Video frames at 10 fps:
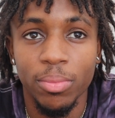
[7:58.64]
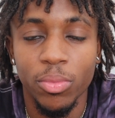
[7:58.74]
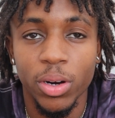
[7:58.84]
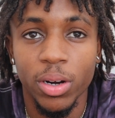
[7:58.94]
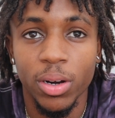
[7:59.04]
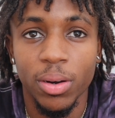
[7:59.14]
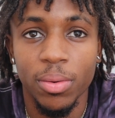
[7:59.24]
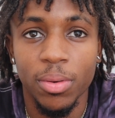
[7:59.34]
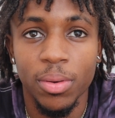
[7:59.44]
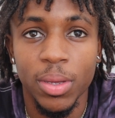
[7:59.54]
where
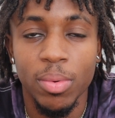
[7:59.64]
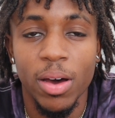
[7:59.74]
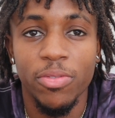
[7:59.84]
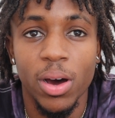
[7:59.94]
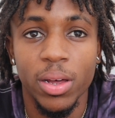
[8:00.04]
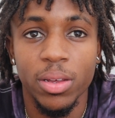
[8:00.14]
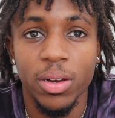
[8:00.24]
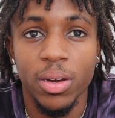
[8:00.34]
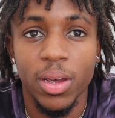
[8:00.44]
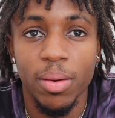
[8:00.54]
me and my
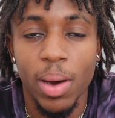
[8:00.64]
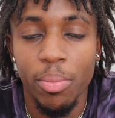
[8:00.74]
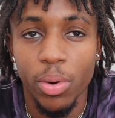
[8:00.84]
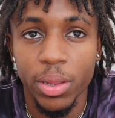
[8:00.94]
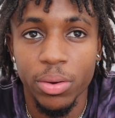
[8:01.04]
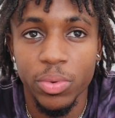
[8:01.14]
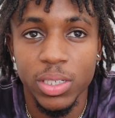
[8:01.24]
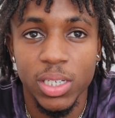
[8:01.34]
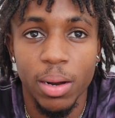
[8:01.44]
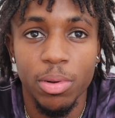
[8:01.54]
father and my brother, we
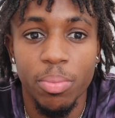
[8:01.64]
set up the